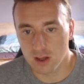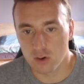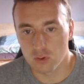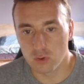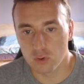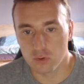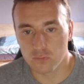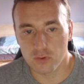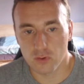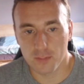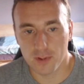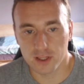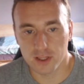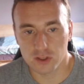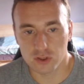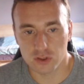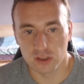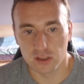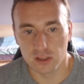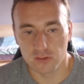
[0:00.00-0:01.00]
Rook from
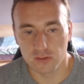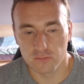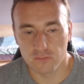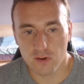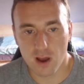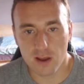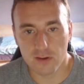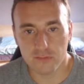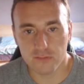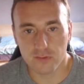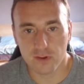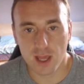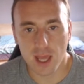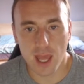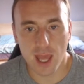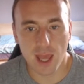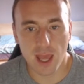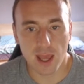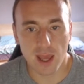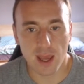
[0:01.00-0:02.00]
h to d5,
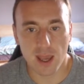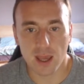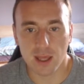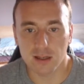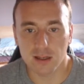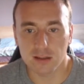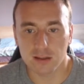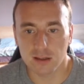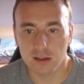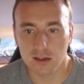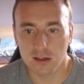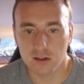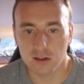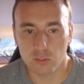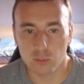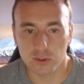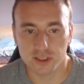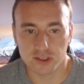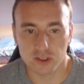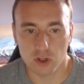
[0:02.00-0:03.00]
and here
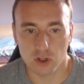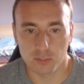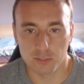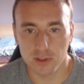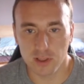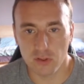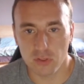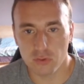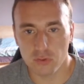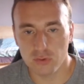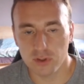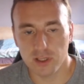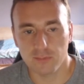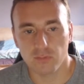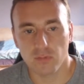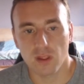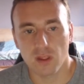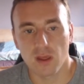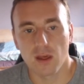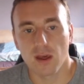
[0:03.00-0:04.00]
we saw
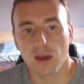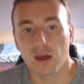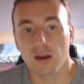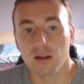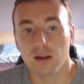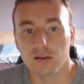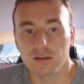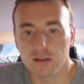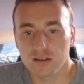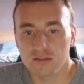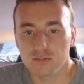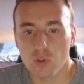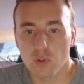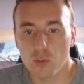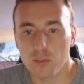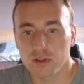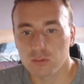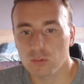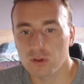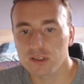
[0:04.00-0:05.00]
b3. And at this
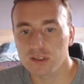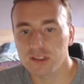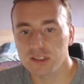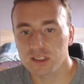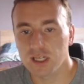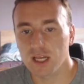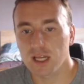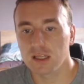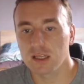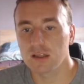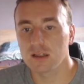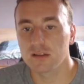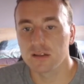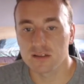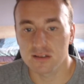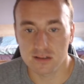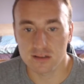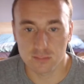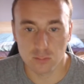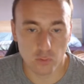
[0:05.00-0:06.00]
moment, once again,
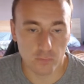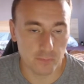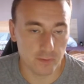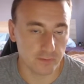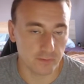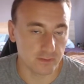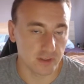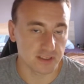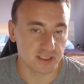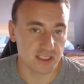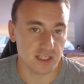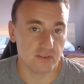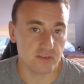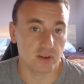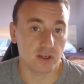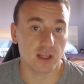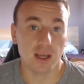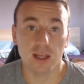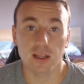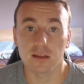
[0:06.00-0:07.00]
this is move
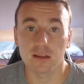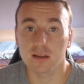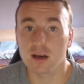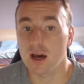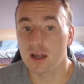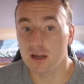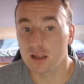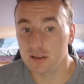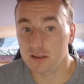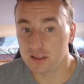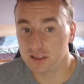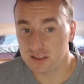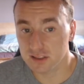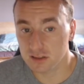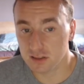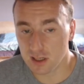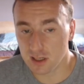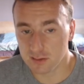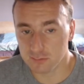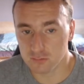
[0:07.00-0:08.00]
57, and Anand is
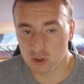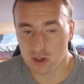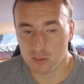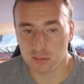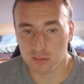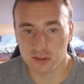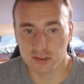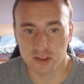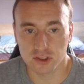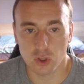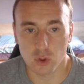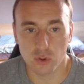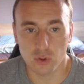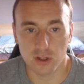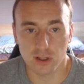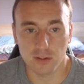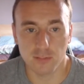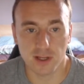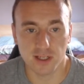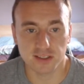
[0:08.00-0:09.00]
in time trouble. So
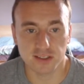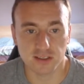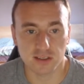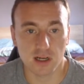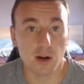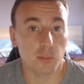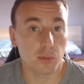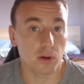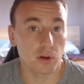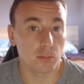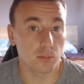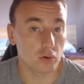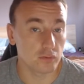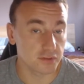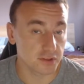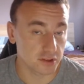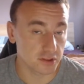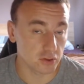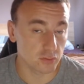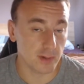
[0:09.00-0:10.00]
he makes a couple of
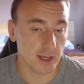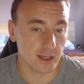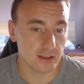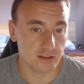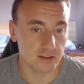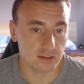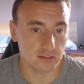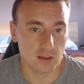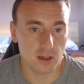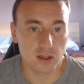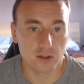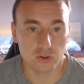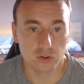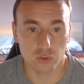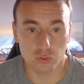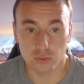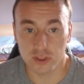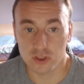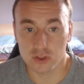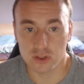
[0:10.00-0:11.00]
moves
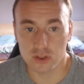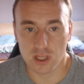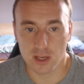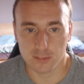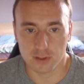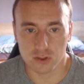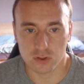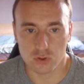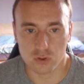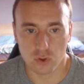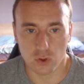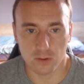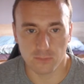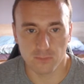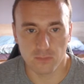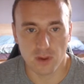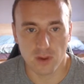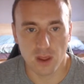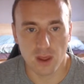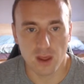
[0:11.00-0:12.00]
to reach time control.